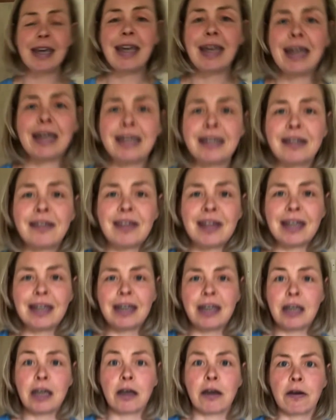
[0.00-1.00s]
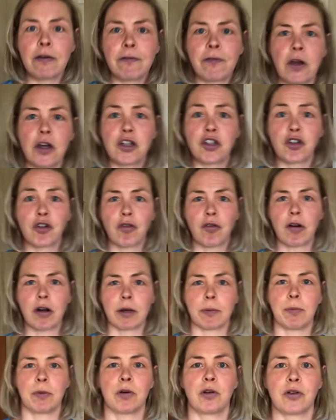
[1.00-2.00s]
is thinking of a
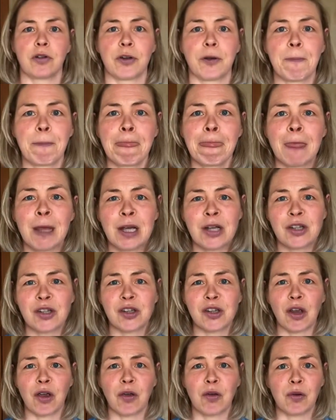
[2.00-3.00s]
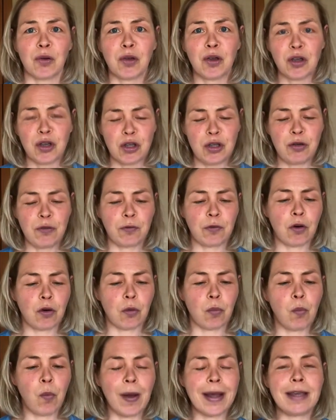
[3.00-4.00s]
tripod. So you've got
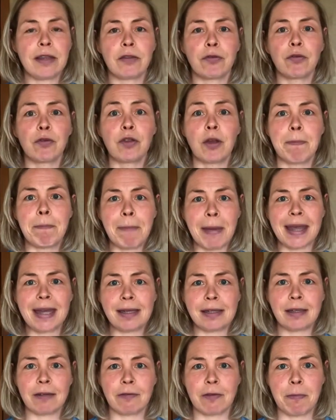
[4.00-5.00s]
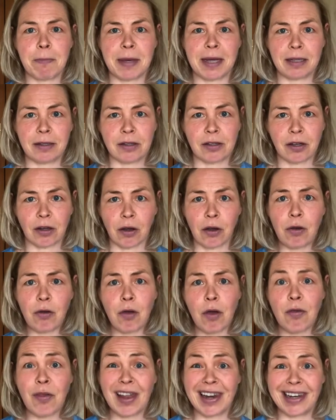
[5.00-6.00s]
weight through the base of the big toe,
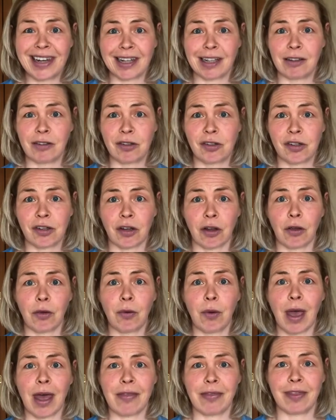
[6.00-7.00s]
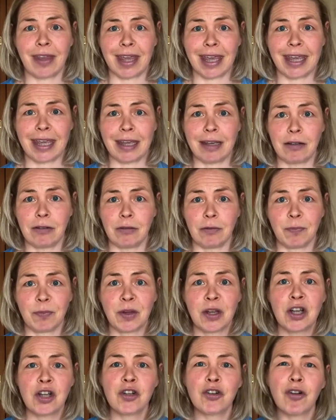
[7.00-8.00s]
the little toe, and the heel.
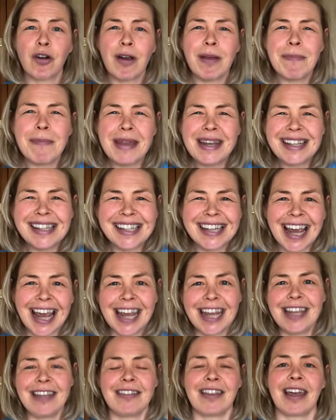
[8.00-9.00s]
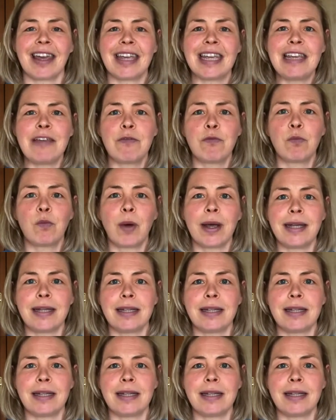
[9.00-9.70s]
Try and maintain that even weight